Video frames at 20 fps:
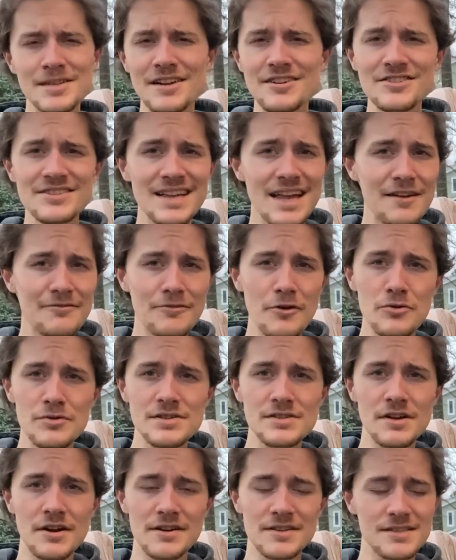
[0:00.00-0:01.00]
I just can't
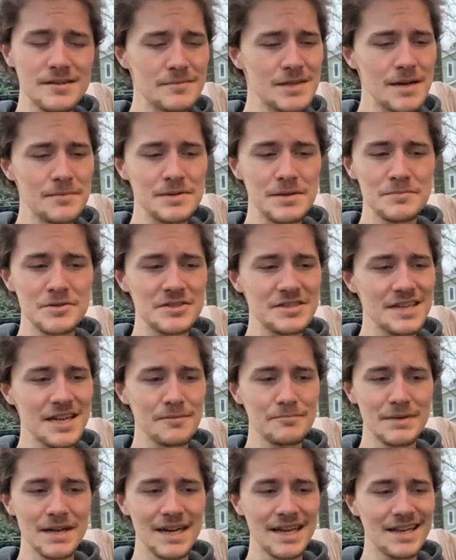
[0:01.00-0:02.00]
focus on it. Sometimes I'm just
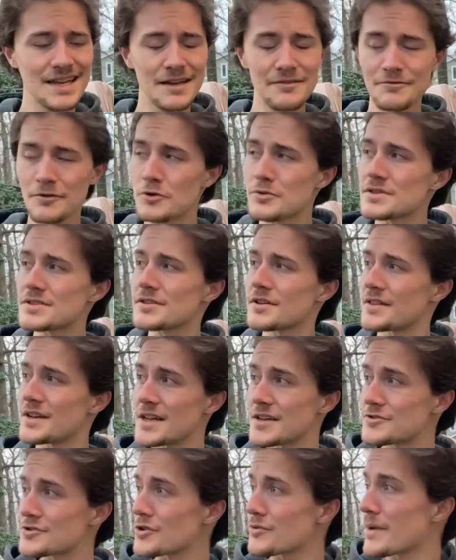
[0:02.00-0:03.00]
like, man, I can't focus on the
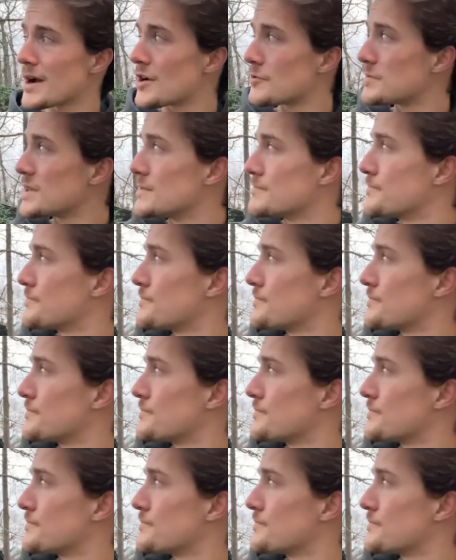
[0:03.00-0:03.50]
nature around me.